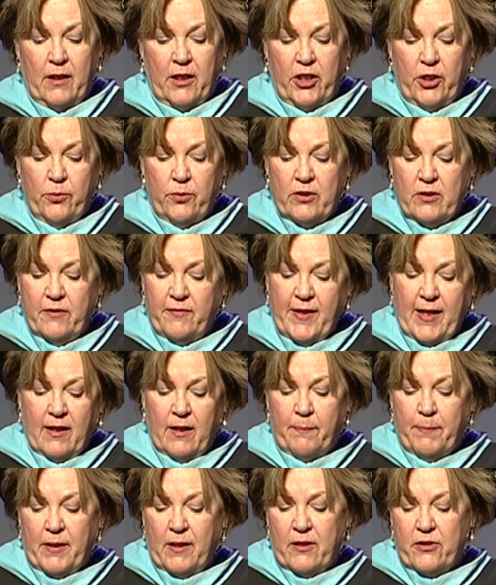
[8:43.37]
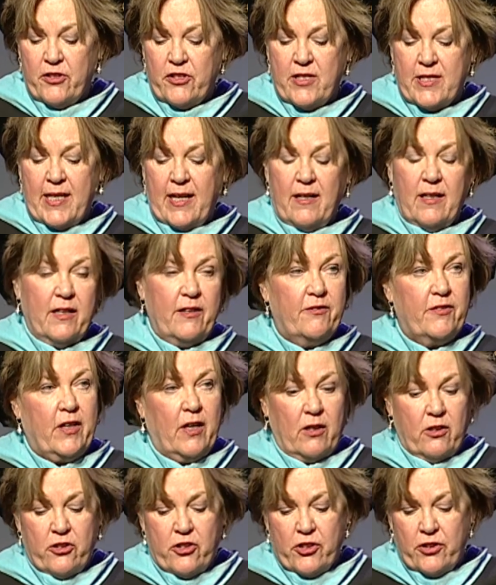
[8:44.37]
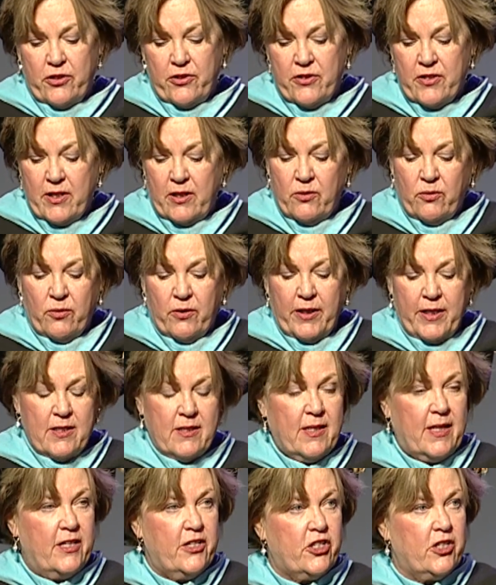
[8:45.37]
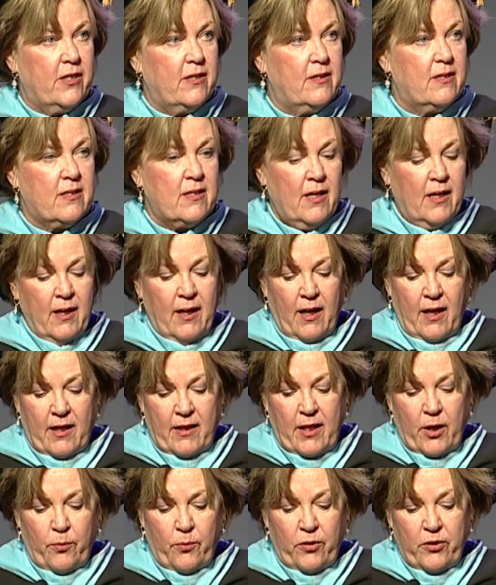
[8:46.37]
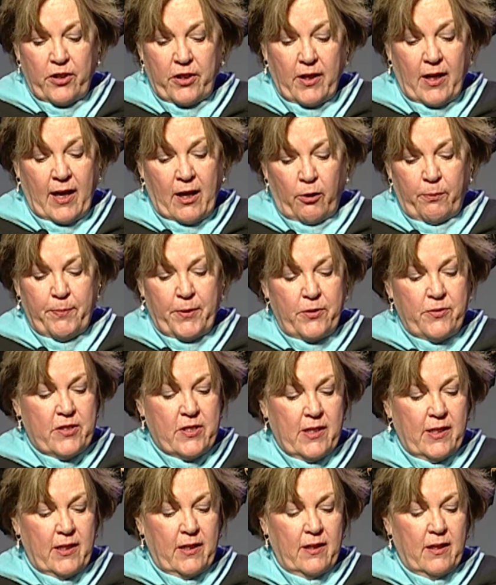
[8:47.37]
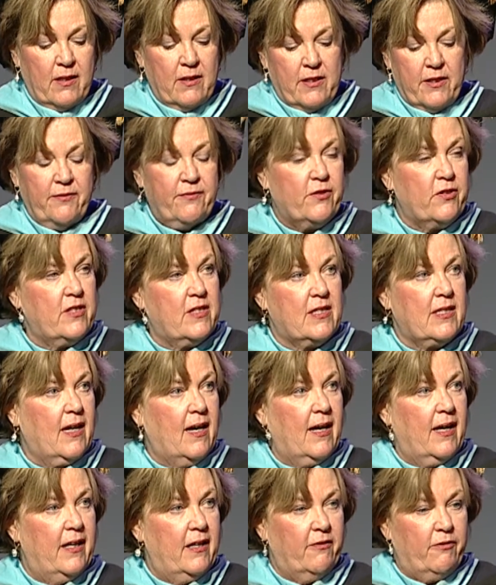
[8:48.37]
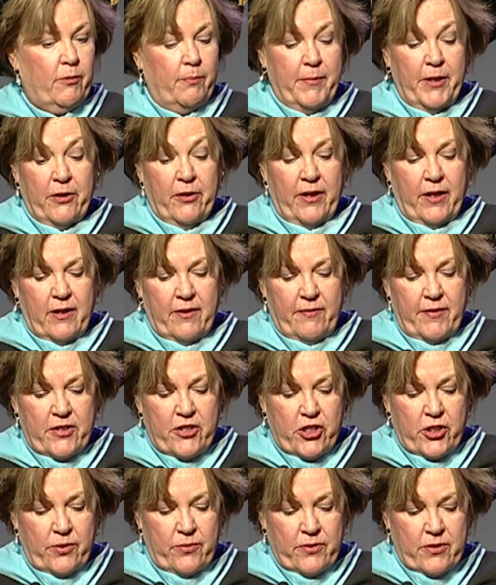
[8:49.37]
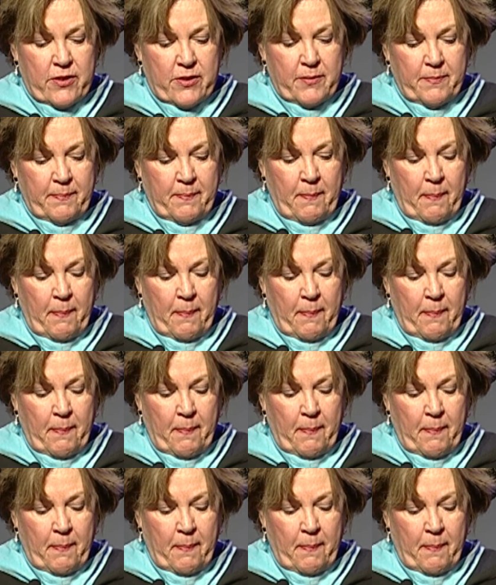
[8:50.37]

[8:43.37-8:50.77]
you will develop an understanding of cultures and orientations that will help you see a different side of a myriad of issues.